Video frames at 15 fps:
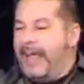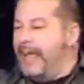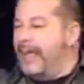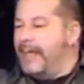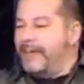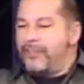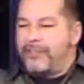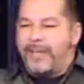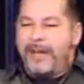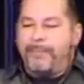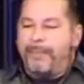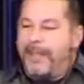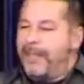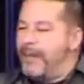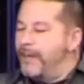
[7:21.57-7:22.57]
And
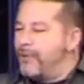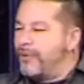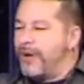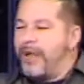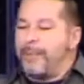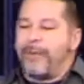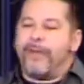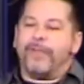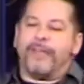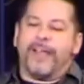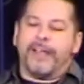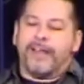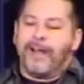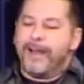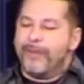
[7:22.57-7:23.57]
sheep get in trouble.
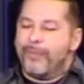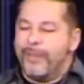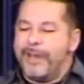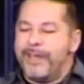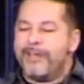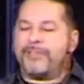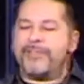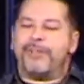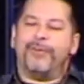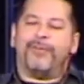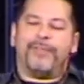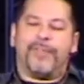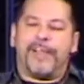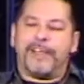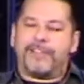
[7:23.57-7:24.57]
They we used to do
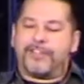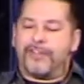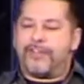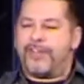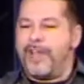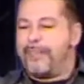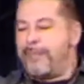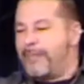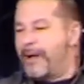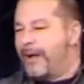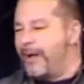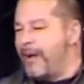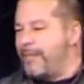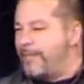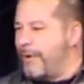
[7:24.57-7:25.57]
things to sheep at my
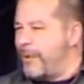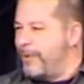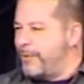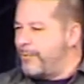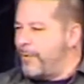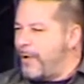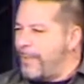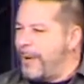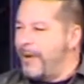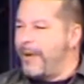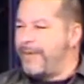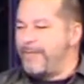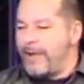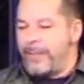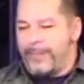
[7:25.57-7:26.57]
grandfather's farm. My
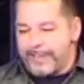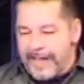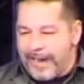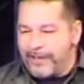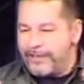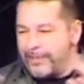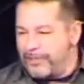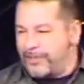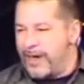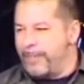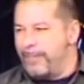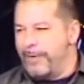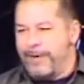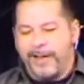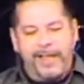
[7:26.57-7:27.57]
grandfather was actually a
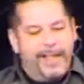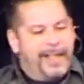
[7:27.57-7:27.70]
shepherd,